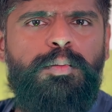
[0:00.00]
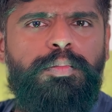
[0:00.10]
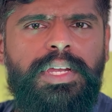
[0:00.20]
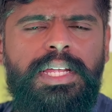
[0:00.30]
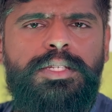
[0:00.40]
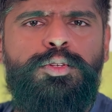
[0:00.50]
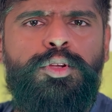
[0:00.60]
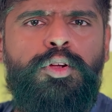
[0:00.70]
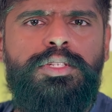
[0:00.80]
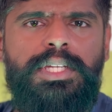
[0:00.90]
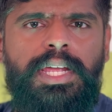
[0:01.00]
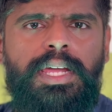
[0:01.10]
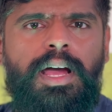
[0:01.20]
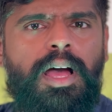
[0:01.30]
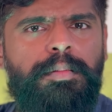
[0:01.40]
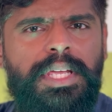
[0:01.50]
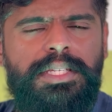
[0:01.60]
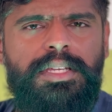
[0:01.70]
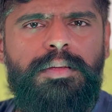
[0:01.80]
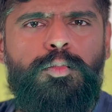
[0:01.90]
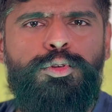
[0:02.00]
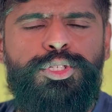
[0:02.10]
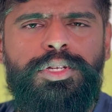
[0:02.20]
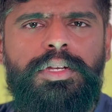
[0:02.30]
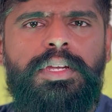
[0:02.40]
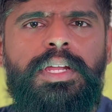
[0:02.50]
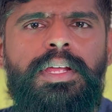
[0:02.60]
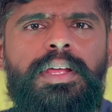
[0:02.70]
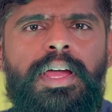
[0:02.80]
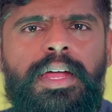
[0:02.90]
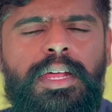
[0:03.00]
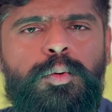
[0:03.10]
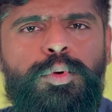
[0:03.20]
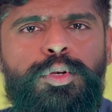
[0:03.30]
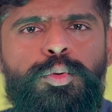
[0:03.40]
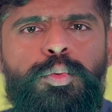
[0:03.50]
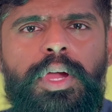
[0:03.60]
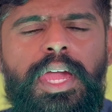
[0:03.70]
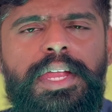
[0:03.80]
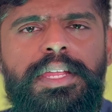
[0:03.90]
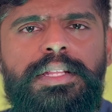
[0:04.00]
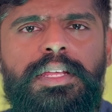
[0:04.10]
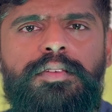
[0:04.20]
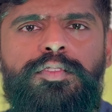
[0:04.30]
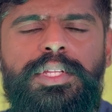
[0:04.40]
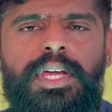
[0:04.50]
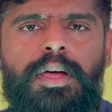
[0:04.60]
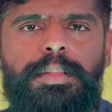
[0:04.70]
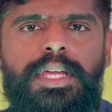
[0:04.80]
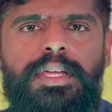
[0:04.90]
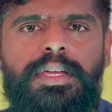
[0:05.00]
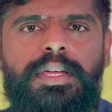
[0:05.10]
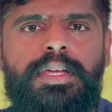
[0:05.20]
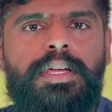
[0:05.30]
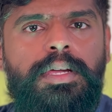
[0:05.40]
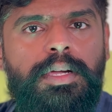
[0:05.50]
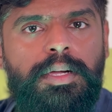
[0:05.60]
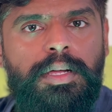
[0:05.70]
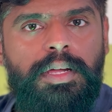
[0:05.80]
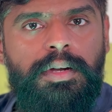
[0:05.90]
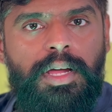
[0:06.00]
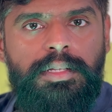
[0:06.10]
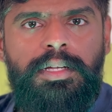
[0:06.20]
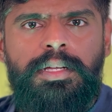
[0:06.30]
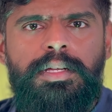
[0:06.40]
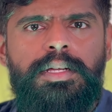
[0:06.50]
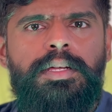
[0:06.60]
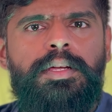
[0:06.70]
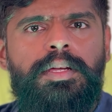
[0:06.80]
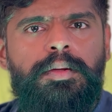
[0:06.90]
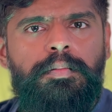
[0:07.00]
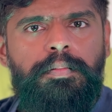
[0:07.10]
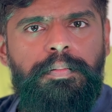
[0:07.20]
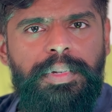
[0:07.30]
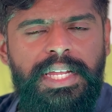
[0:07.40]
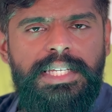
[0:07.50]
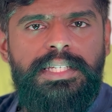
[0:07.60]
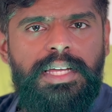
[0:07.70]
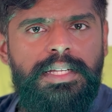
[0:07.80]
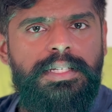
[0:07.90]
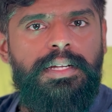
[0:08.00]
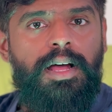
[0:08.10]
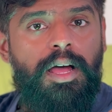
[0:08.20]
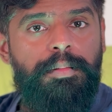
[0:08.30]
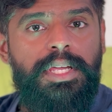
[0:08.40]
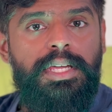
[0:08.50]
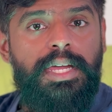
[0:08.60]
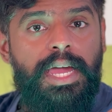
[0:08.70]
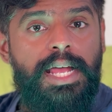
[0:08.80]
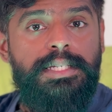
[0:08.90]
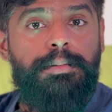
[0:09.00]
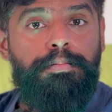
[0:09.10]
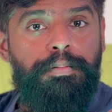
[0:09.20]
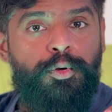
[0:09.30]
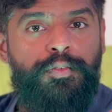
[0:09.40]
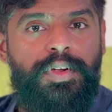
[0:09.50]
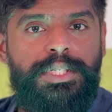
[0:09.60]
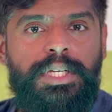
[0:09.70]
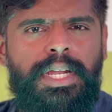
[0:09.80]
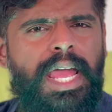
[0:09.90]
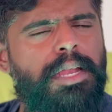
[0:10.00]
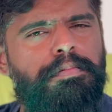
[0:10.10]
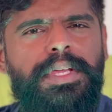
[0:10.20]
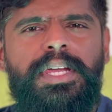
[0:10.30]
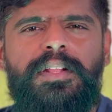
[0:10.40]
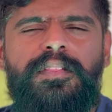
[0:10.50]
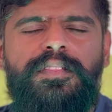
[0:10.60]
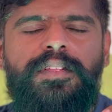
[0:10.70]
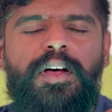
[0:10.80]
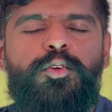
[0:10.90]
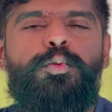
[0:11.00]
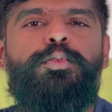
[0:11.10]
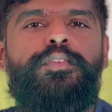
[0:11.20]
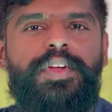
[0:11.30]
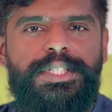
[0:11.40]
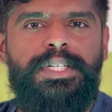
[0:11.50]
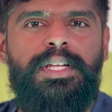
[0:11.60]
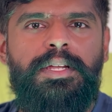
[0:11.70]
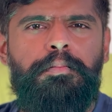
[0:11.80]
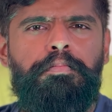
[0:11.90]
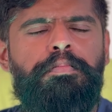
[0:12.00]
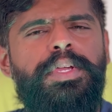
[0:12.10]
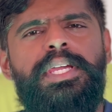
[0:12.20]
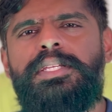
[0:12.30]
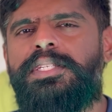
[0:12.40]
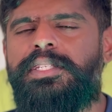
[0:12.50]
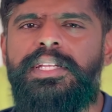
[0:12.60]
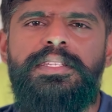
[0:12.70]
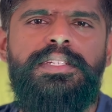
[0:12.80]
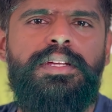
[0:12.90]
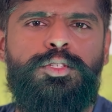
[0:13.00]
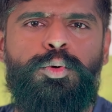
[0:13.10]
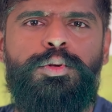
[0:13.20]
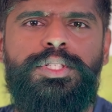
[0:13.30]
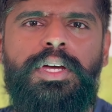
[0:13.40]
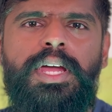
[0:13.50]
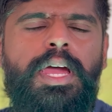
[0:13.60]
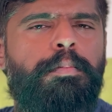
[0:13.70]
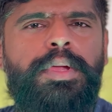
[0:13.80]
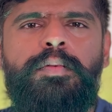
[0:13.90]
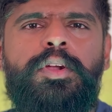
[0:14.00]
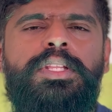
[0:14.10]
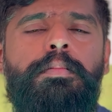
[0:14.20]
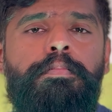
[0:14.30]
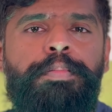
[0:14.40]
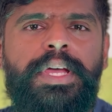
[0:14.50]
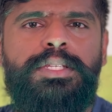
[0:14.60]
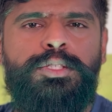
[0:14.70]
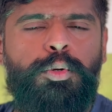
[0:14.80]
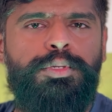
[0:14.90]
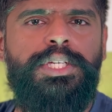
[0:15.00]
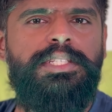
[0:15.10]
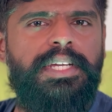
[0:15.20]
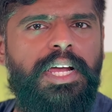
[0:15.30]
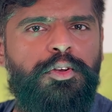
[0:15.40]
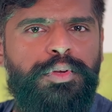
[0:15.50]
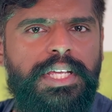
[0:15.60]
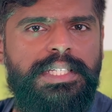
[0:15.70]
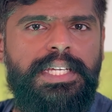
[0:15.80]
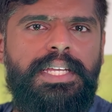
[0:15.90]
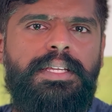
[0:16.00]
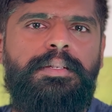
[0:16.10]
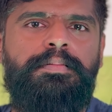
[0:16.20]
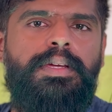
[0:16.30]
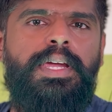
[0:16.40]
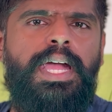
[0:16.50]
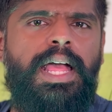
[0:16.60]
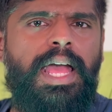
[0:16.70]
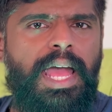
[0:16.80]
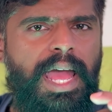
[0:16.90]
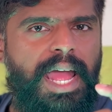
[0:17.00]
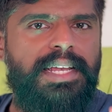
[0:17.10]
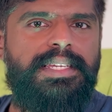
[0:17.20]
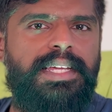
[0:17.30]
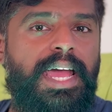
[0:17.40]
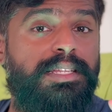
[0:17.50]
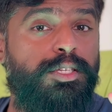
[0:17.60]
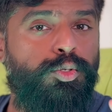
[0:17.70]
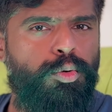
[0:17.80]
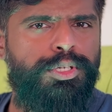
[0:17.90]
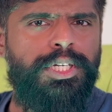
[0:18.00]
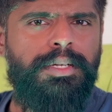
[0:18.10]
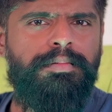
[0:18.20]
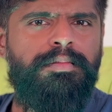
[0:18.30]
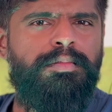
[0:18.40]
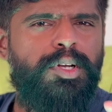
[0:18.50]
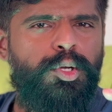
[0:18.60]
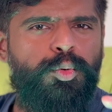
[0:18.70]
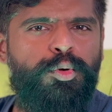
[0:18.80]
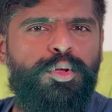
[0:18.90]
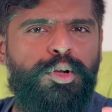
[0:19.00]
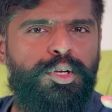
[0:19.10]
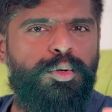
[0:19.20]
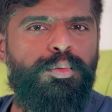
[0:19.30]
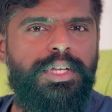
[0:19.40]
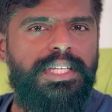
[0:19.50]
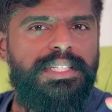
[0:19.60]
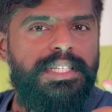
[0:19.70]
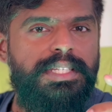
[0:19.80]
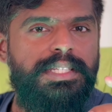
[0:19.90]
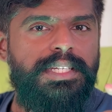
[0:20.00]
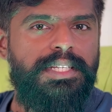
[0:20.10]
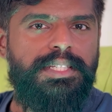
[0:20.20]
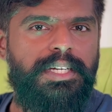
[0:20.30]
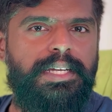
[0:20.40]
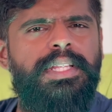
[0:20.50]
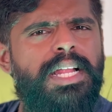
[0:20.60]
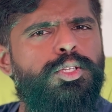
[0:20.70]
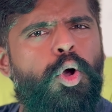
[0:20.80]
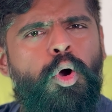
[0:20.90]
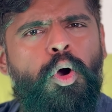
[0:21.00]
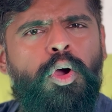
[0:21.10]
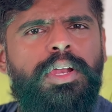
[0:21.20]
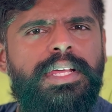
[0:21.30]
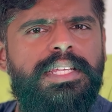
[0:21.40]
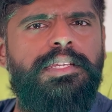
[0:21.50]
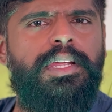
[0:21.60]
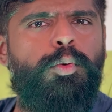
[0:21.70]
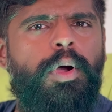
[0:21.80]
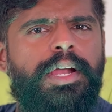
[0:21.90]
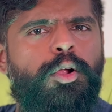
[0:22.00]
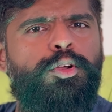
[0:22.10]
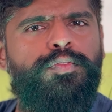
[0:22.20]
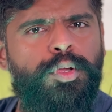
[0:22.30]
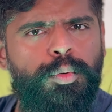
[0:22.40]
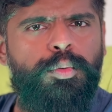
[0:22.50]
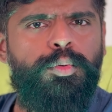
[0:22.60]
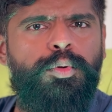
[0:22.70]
please do not say army is an emotion and I will do anything for the army. Rather, please consider army as a profession and be a thorough professional. Be a sincere soldier. Be one of the best soldiers the country has seen. And as a soldier, do your duties sincerely. That's all is required out of you.